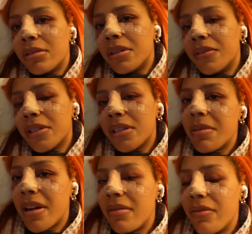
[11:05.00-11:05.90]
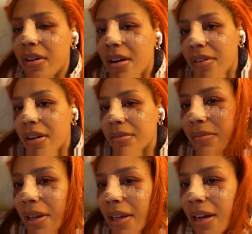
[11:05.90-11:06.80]
we've just spent forever
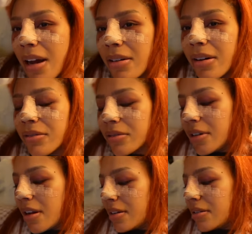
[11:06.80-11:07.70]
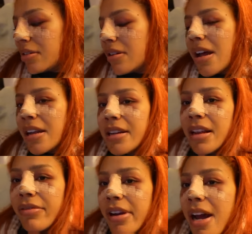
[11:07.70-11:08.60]
picking out our order on a delivery